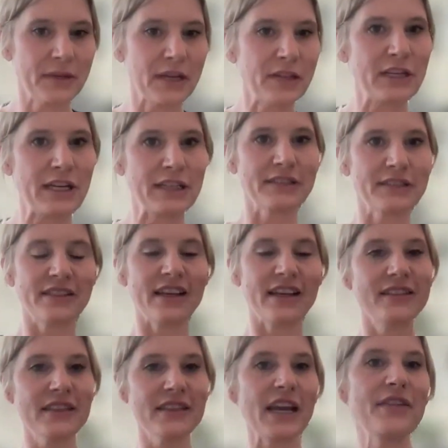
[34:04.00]
a lot of
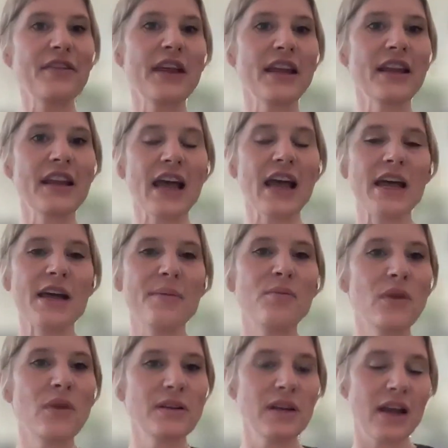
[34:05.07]
sense. And then
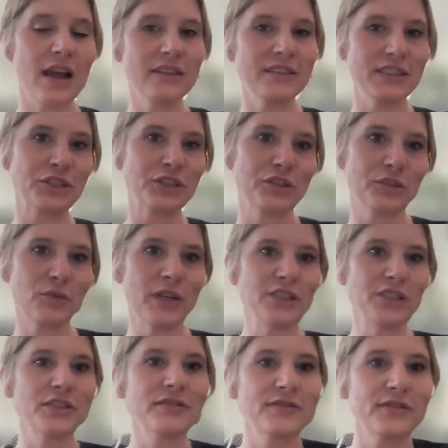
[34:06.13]
one additional
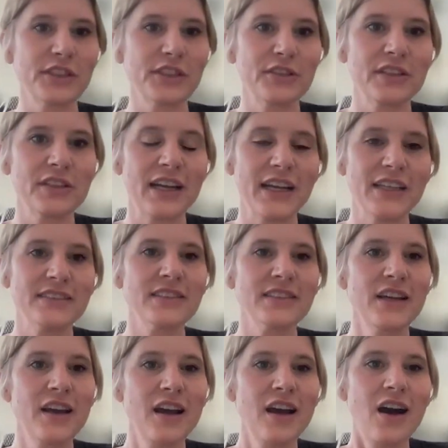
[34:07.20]
question for you guys.
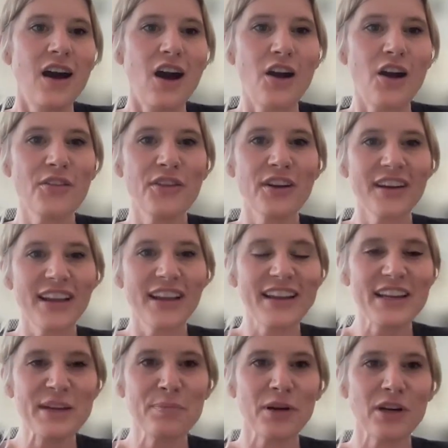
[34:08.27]
Are there
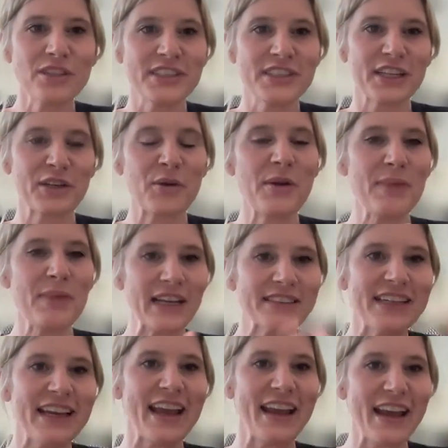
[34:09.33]
any going back
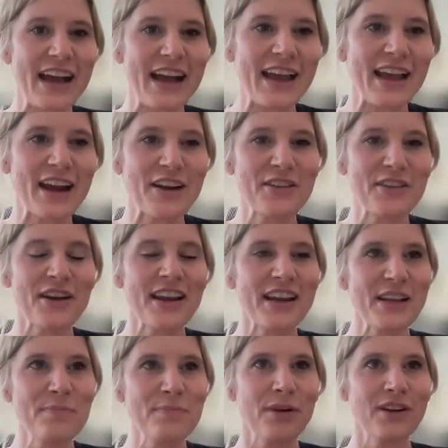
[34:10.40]
to AI, are there
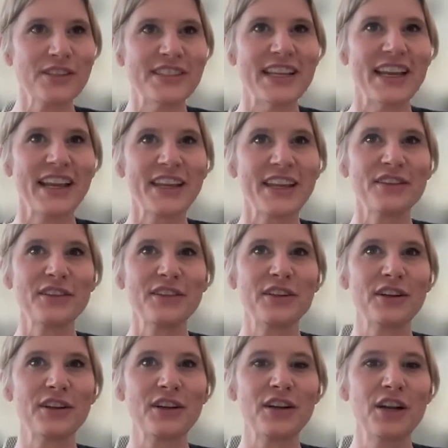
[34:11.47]
any
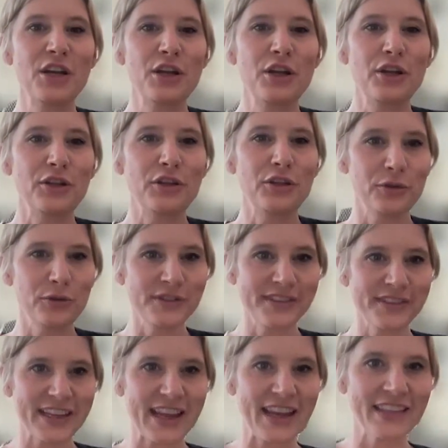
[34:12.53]
particular
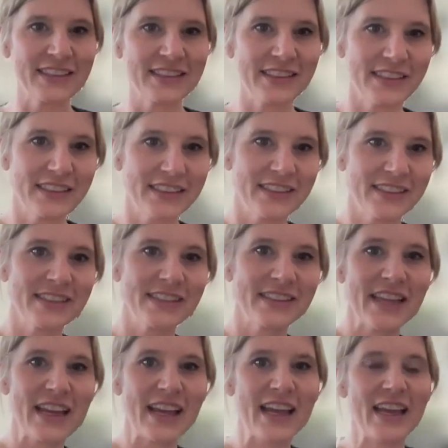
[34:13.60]
use cases
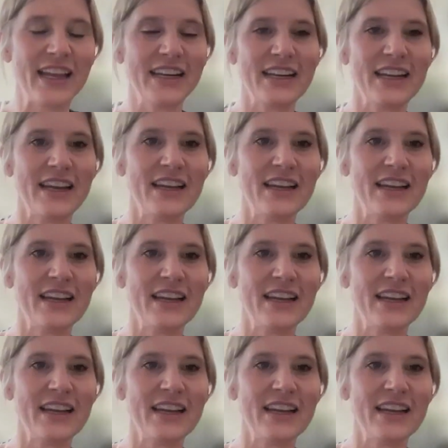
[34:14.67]
that